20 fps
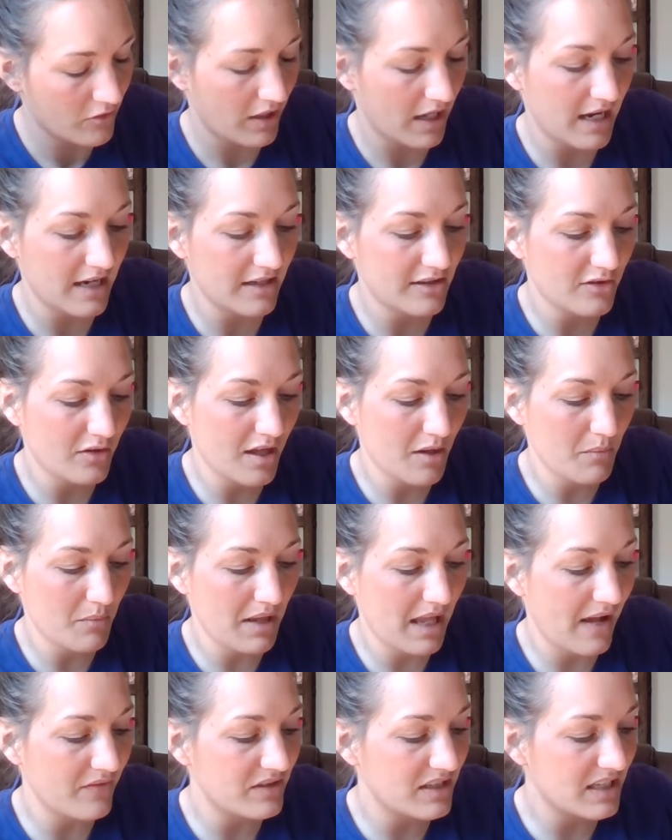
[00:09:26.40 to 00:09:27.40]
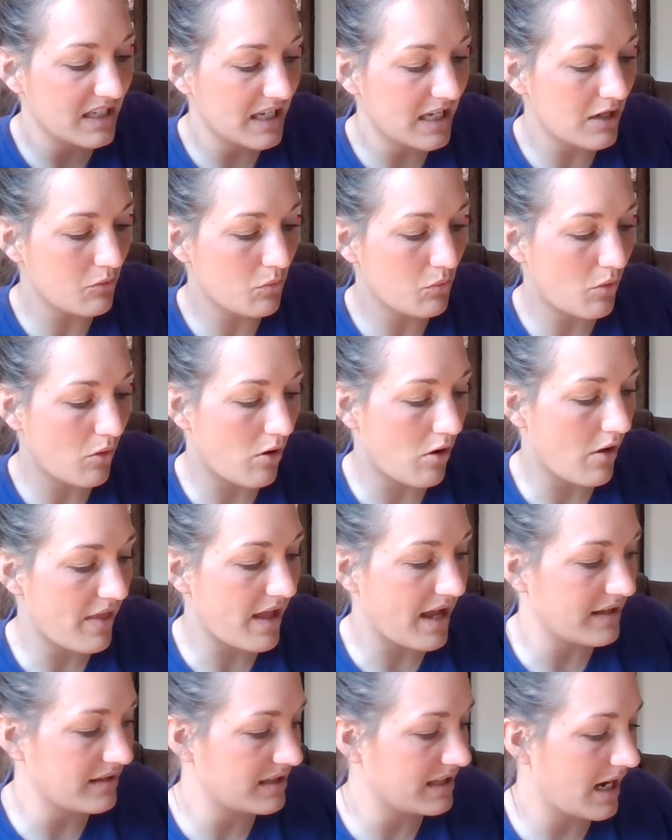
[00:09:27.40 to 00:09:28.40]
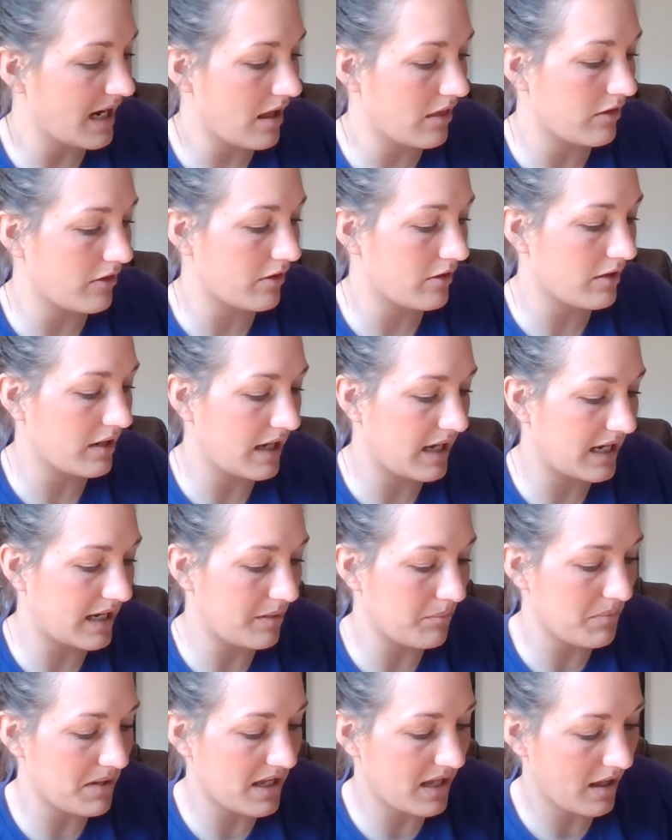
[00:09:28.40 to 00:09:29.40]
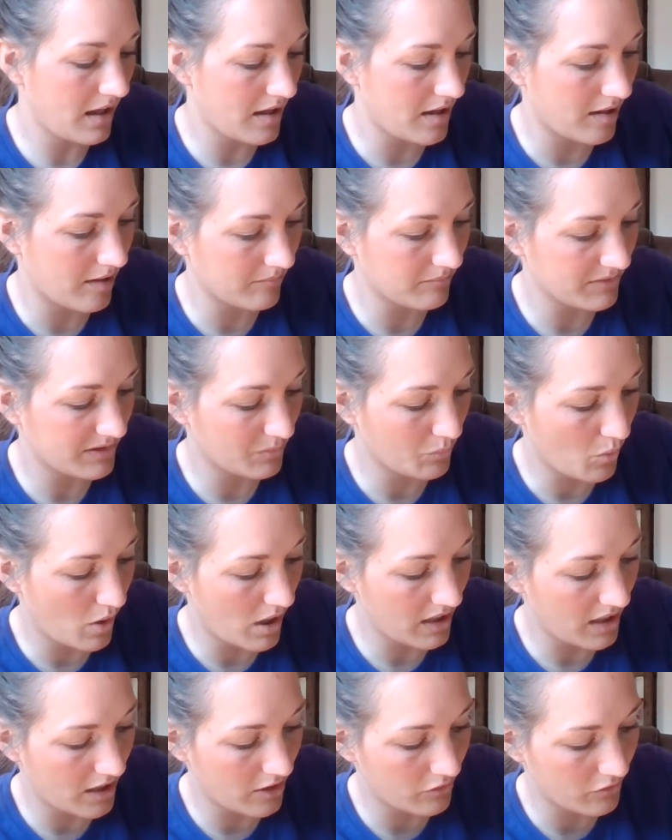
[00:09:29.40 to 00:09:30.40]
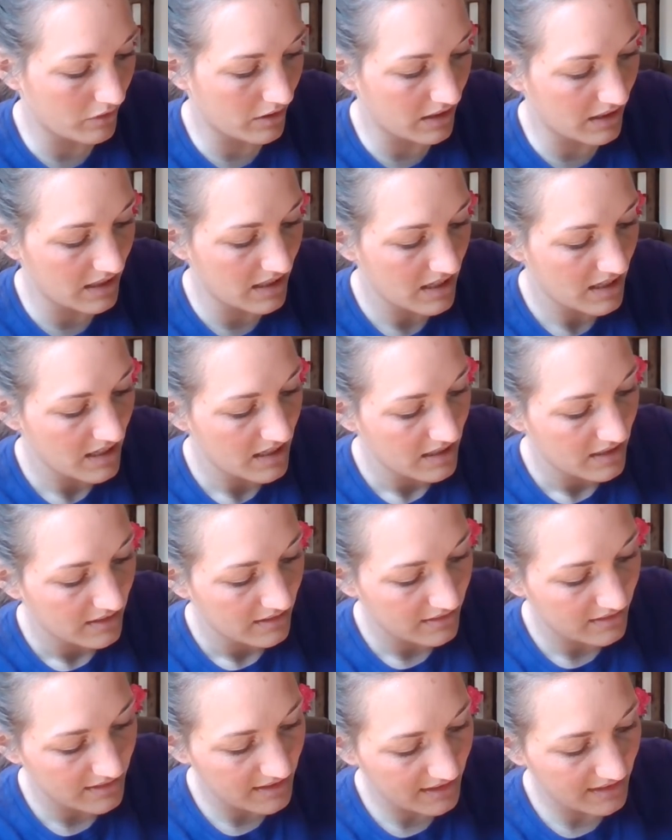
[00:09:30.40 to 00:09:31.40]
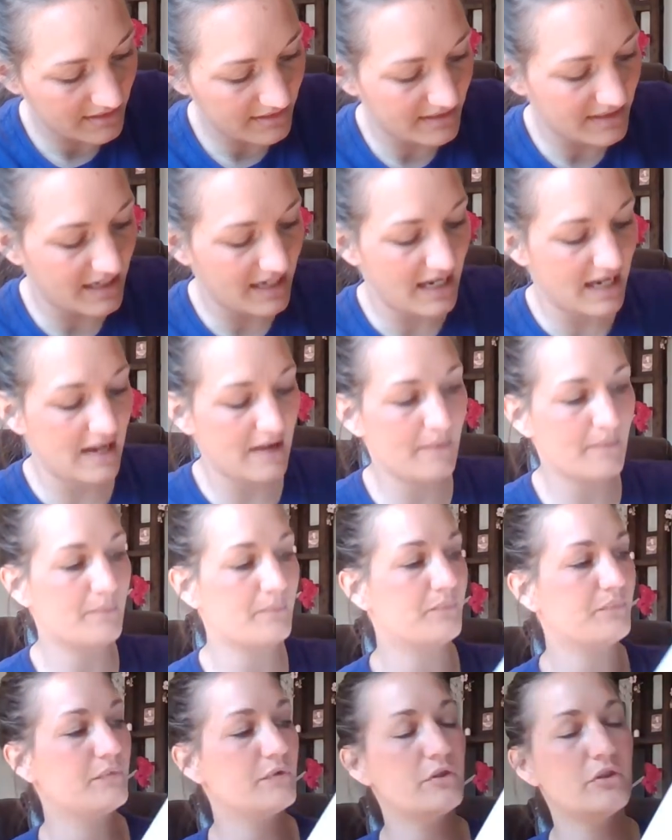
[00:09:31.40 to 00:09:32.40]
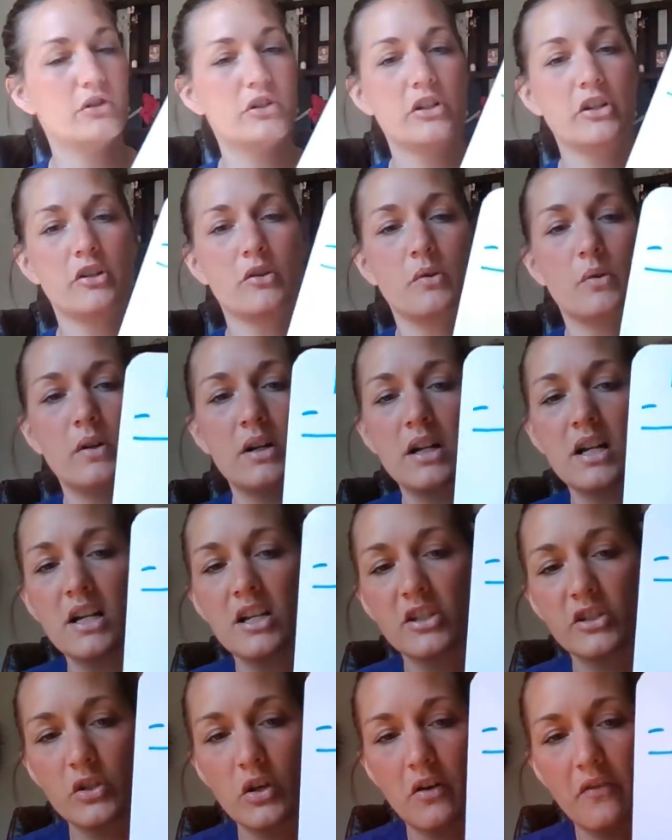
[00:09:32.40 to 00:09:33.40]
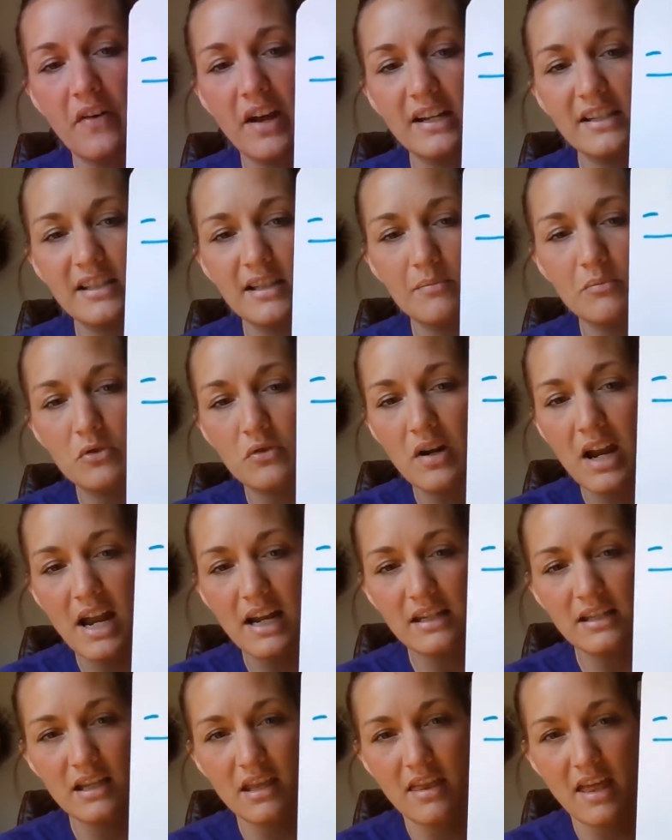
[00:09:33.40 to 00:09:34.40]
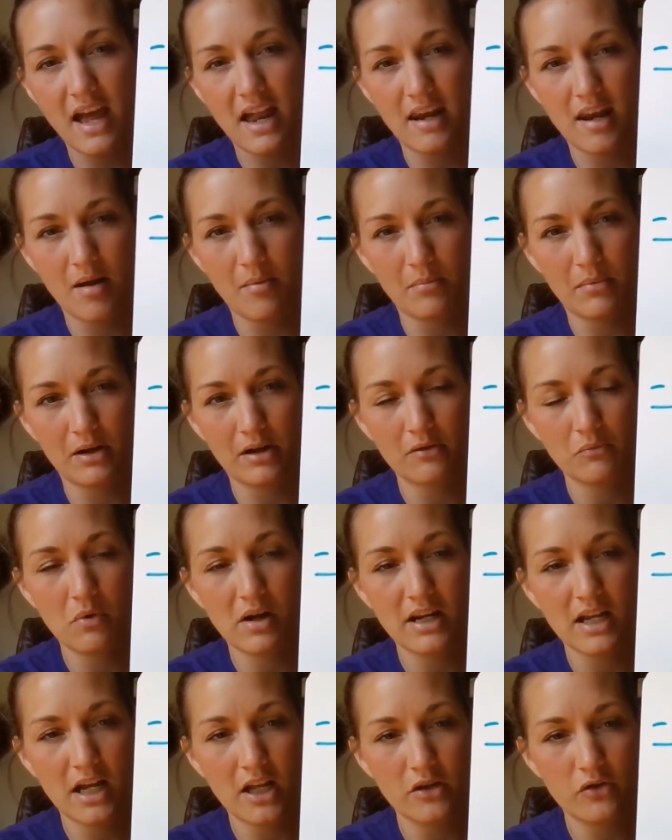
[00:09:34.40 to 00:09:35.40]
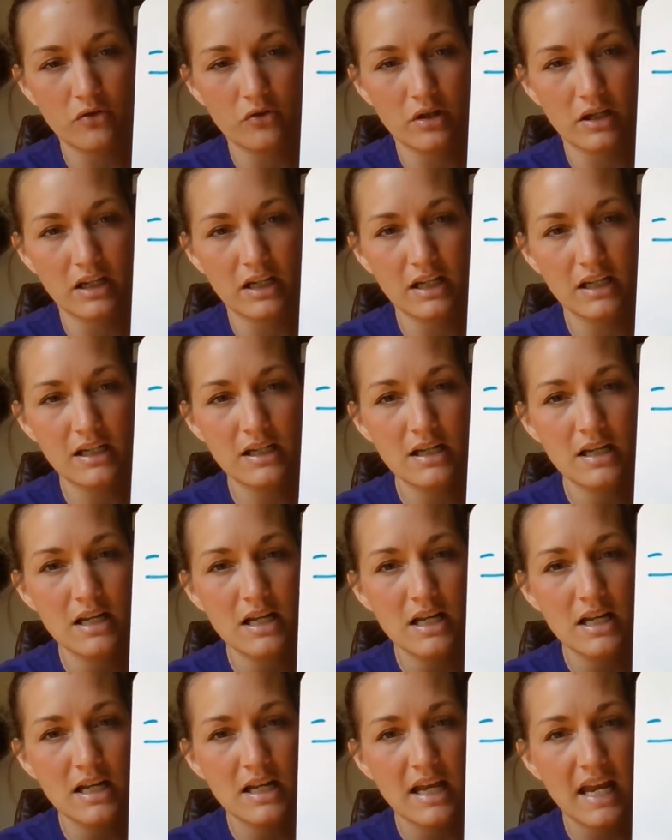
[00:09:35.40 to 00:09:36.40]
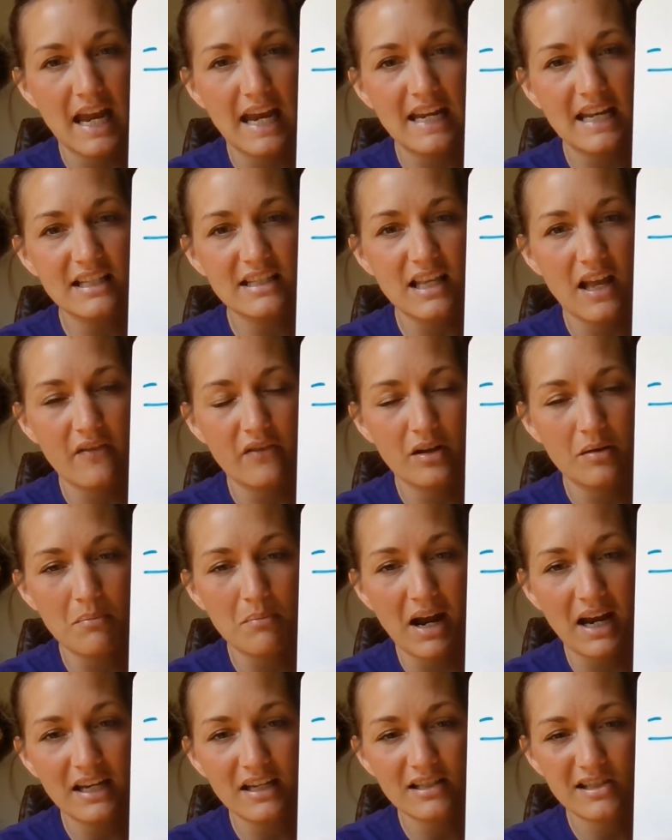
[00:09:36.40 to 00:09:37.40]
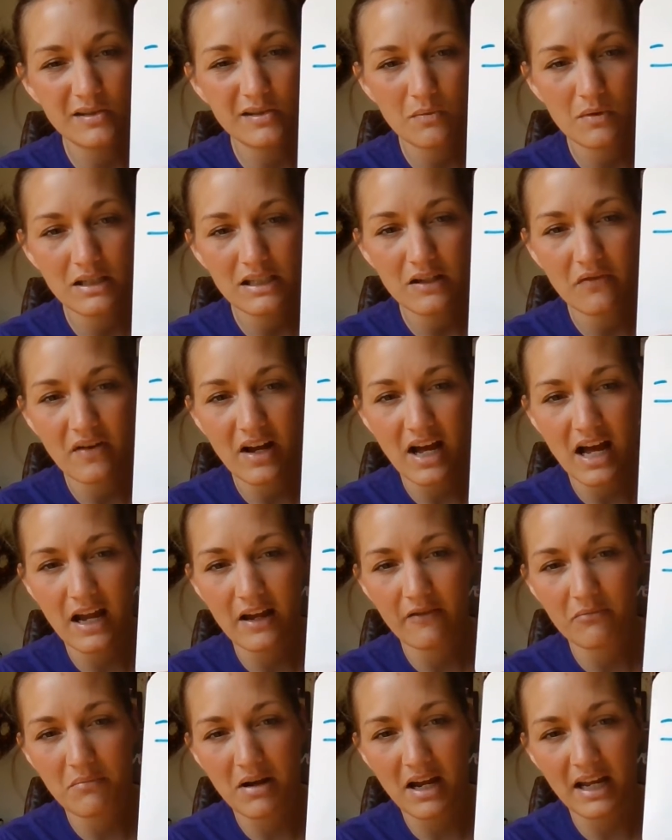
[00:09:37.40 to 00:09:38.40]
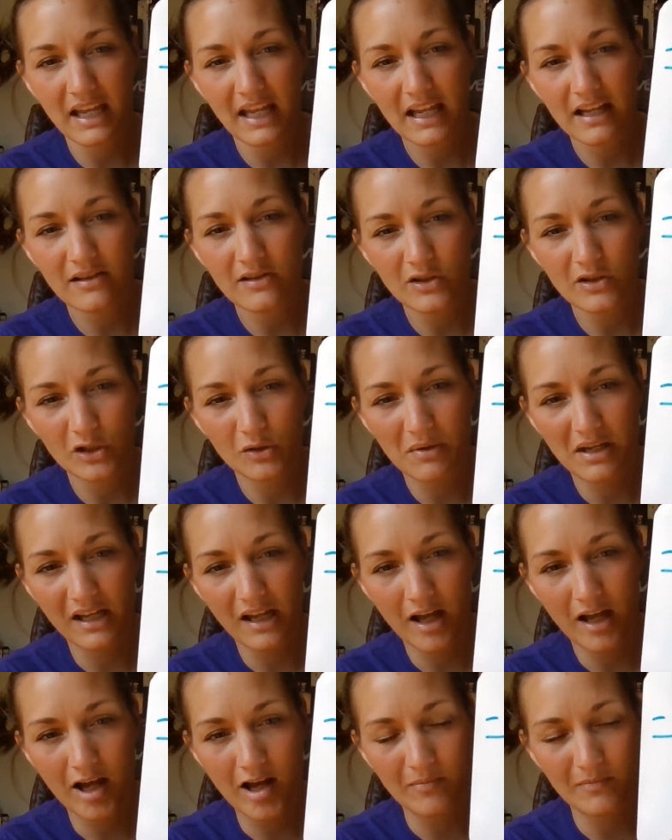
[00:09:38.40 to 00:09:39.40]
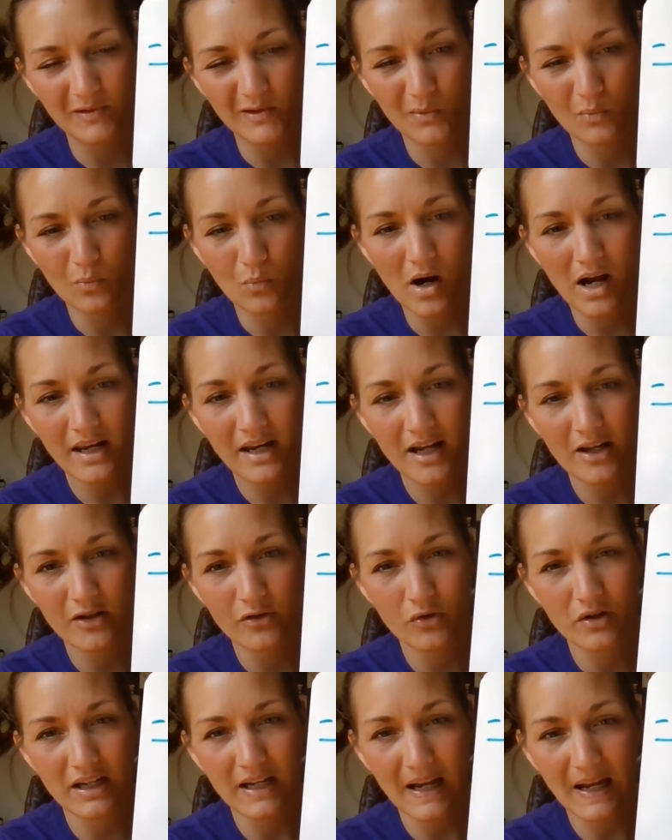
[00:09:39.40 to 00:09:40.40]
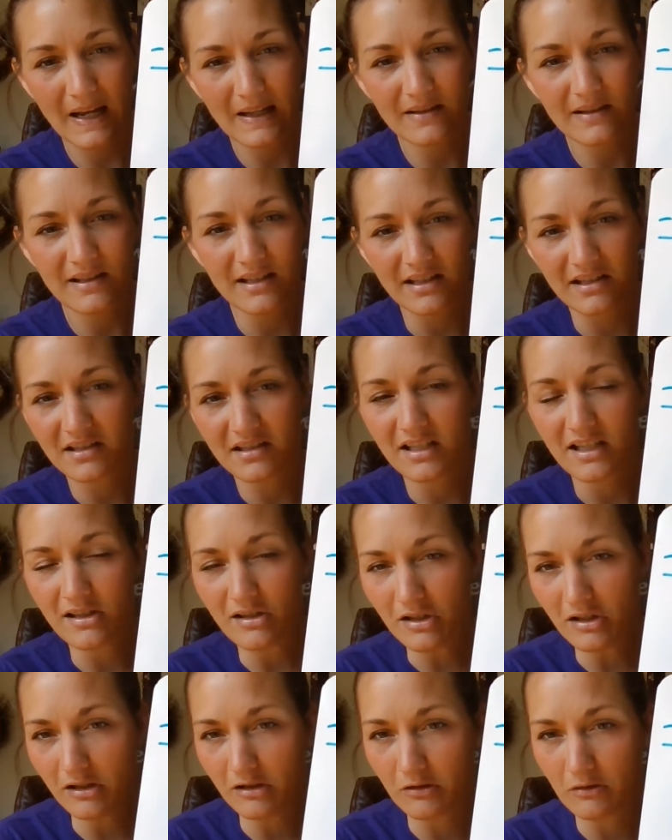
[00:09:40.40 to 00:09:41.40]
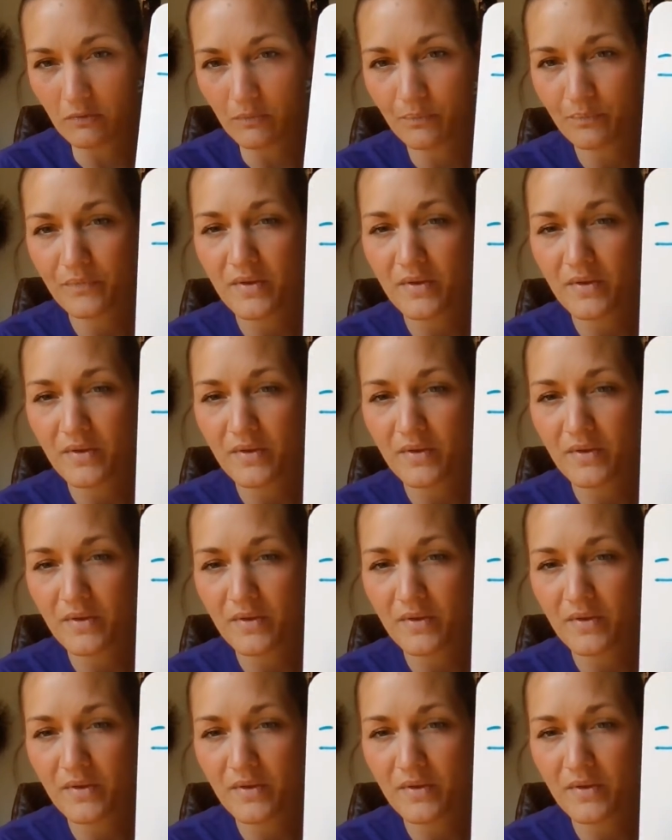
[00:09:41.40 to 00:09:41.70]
Okay, so then we have to equal all that together, and it becomes 162. So if I subtracted that number, 187 minus 25, my answer becomes 162.